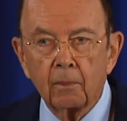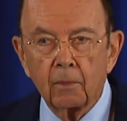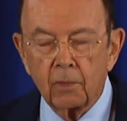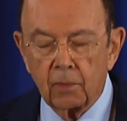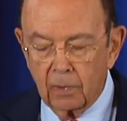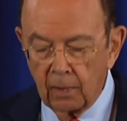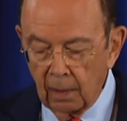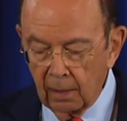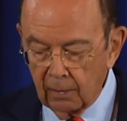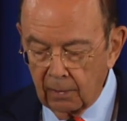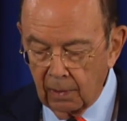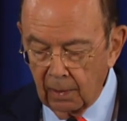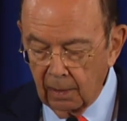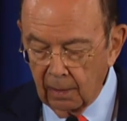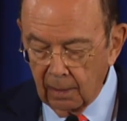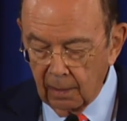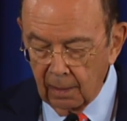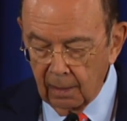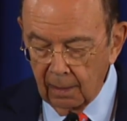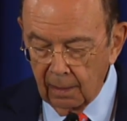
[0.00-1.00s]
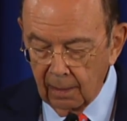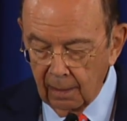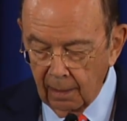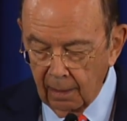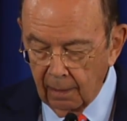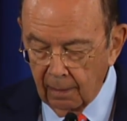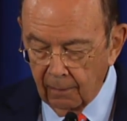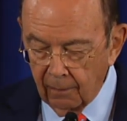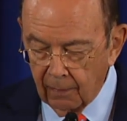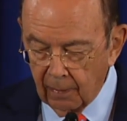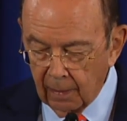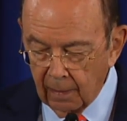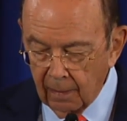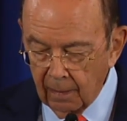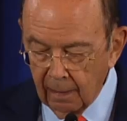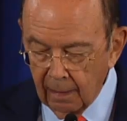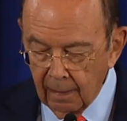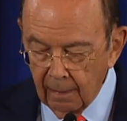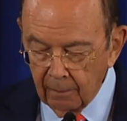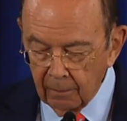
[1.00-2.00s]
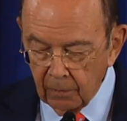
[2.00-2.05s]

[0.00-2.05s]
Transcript: ZTE even